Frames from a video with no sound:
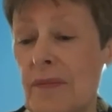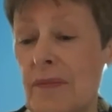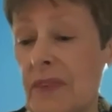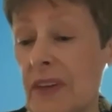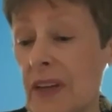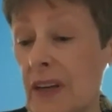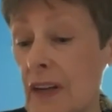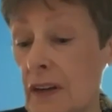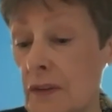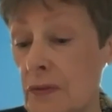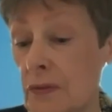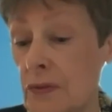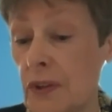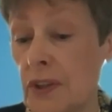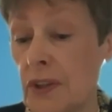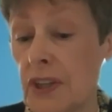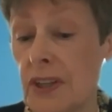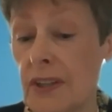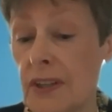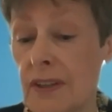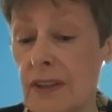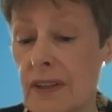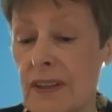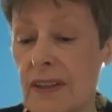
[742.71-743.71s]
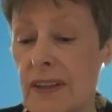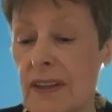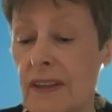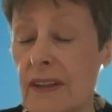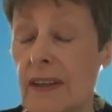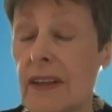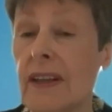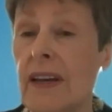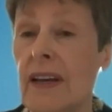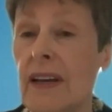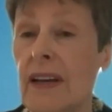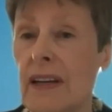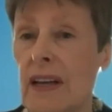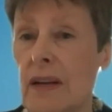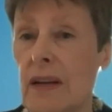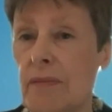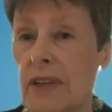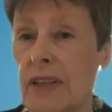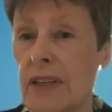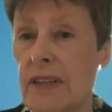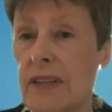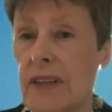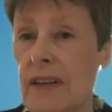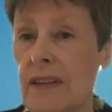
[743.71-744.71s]
And unfortunately, and again, I
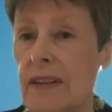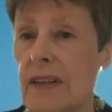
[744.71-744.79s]
must say